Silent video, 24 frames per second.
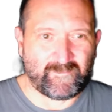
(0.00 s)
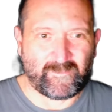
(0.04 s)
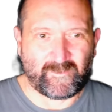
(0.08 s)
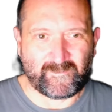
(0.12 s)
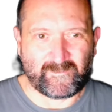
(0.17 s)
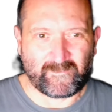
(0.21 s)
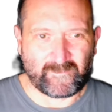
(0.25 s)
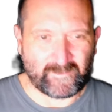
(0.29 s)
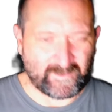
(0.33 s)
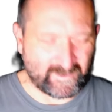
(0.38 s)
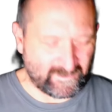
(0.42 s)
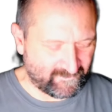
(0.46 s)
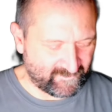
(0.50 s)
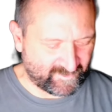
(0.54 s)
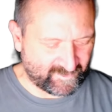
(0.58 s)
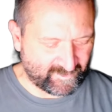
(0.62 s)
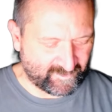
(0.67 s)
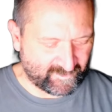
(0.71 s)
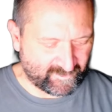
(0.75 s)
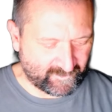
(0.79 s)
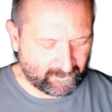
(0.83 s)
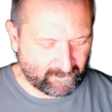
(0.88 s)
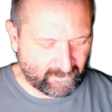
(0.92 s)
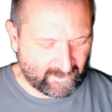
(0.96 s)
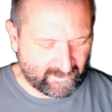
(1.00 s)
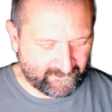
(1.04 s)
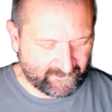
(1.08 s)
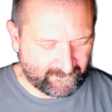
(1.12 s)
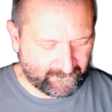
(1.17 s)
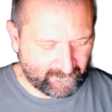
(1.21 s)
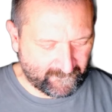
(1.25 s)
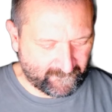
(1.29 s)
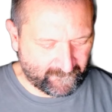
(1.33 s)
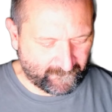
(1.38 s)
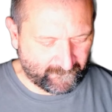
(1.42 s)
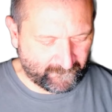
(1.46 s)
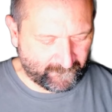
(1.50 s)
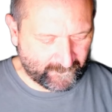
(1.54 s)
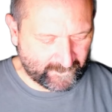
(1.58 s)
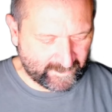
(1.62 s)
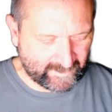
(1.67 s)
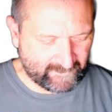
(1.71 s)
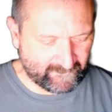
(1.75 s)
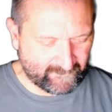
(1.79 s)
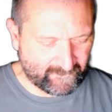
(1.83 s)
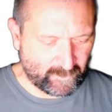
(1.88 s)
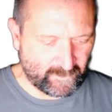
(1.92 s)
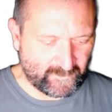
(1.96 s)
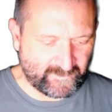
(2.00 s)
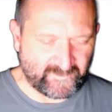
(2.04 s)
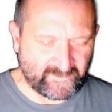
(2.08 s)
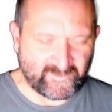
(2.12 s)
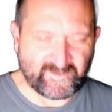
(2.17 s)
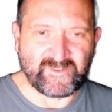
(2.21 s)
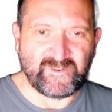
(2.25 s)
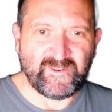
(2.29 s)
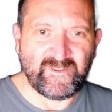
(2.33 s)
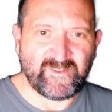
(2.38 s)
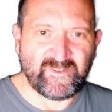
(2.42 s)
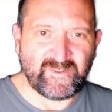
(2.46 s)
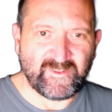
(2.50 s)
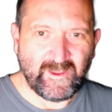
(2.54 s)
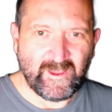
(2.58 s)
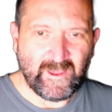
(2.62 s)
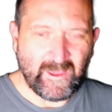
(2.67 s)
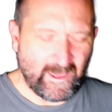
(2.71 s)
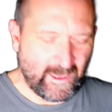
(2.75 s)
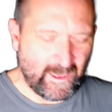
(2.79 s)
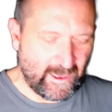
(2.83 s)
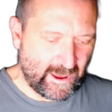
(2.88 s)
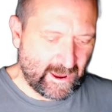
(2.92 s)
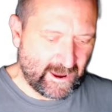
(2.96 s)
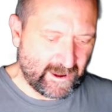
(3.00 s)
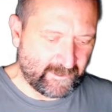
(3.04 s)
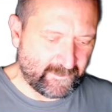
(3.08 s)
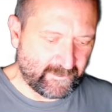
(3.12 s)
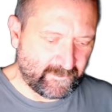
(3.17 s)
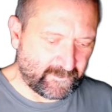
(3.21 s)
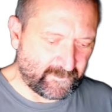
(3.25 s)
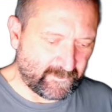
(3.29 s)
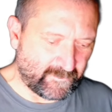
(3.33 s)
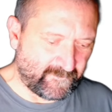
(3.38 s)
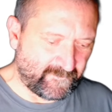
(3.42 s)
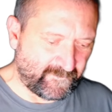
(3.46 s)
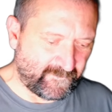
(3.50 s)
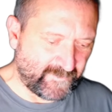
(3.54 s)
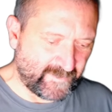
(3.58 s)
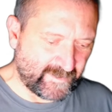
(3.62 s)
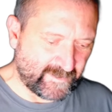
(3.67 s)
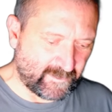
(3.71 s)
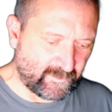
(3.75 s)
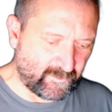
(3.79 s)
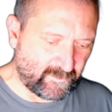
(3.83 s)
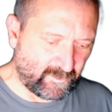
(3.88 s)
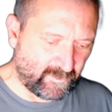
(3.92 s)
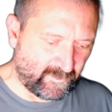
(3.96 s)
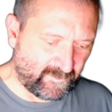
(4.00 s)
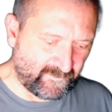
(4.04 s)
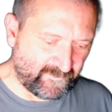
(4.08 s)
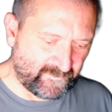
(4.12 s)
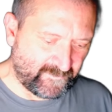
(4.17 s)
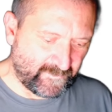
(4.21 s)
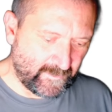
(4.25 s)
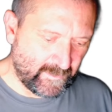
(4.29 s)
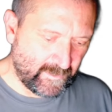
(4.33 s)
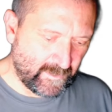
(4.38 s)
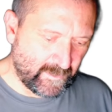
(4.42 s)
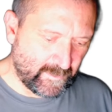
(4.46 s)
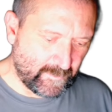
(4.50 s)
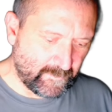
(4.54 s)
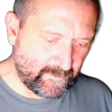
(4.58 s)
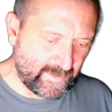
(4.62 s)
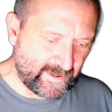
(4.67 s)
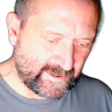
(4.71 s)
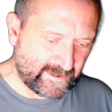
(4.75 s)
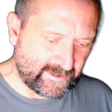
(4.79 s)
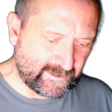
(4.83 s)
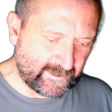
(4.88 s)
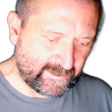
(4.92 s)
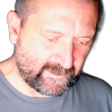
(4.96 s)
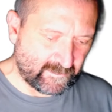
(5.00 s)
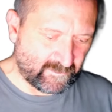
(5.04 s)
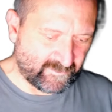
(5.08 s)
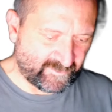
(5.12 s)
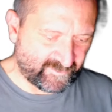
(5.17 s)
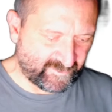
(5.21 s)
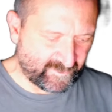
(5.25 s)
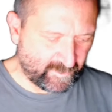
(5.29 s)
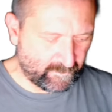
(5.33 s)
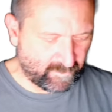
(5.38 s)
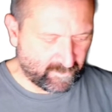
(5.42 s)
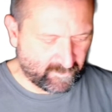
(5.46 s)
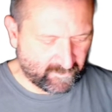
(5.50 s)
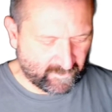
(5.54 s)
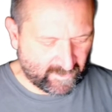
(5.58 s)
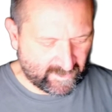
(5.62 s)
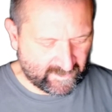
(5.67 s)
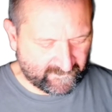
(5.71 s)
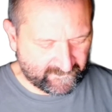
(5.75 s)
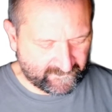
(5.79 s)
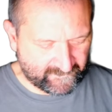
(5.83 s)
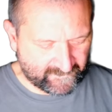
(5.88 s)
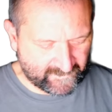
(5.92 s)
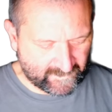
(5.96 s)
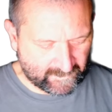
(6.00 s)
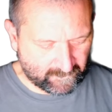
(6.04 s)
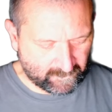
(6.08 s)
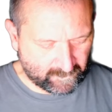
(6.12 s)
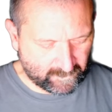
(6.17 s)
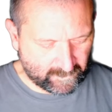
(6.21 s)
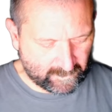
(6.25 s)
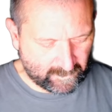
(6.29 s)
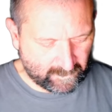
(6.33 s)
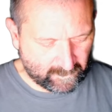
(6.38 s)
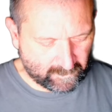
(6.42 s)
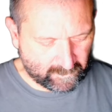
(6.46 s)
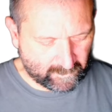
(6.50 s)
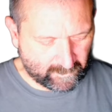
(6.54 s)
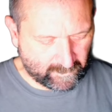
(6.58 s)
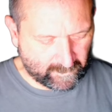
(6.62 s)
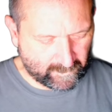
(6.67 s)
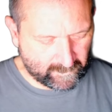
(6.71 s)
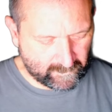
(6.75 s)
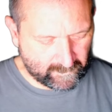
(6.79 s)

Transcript: But okay, this is a graph with 3 vertices, and you could think of making a subgraph that would look